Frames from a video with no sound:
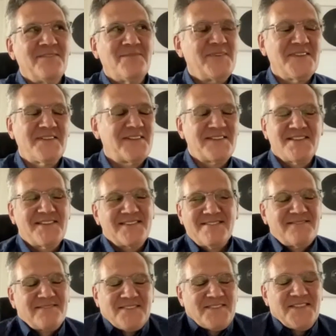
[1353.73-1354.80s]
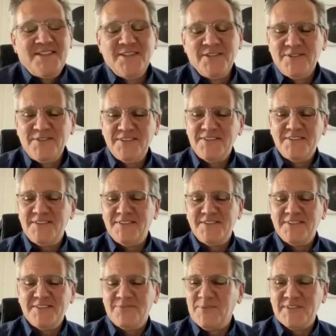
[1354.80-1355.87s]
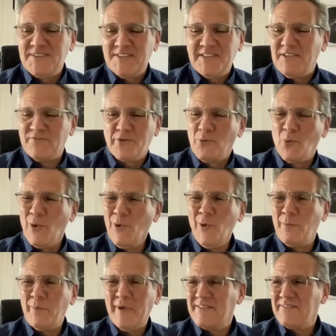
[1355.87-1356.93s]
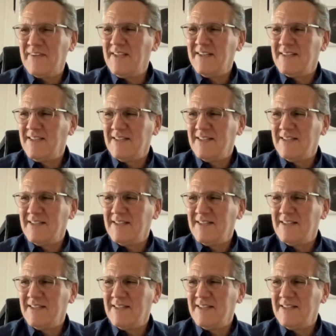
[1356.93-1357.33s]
but you know, it was a different world back then.